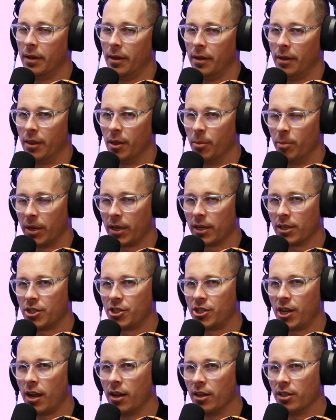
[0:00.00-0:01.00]
The biggest
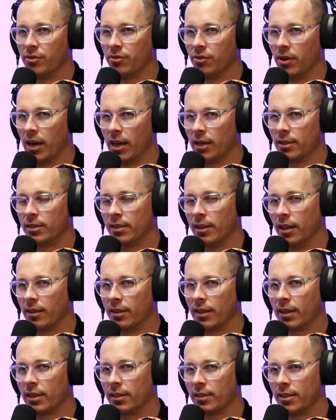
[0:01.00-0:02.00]
challenge for us, and I
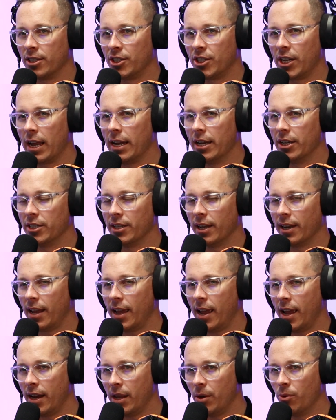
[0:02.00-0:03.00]
think it's a challenge that
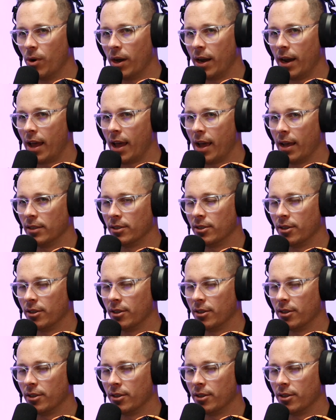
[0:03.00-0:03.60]
anyone has,